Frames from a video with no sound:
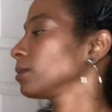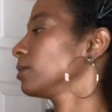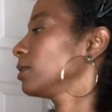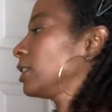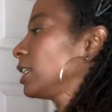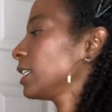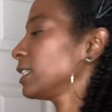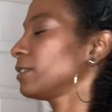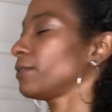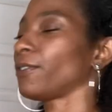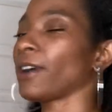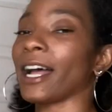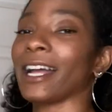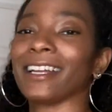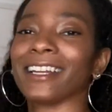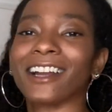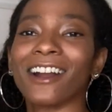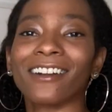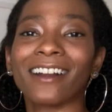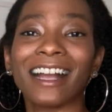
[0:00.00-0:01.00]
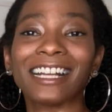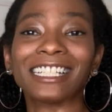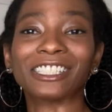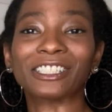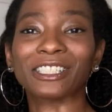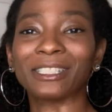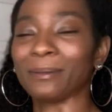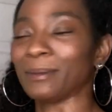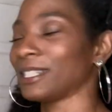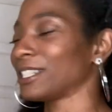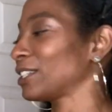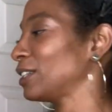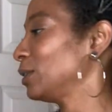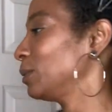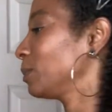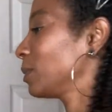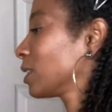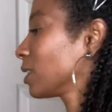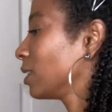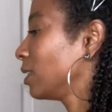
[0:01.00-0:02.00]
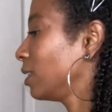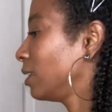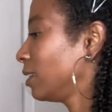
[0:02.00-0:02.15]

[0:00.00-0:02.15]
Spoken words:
signifying our ice cream scoops.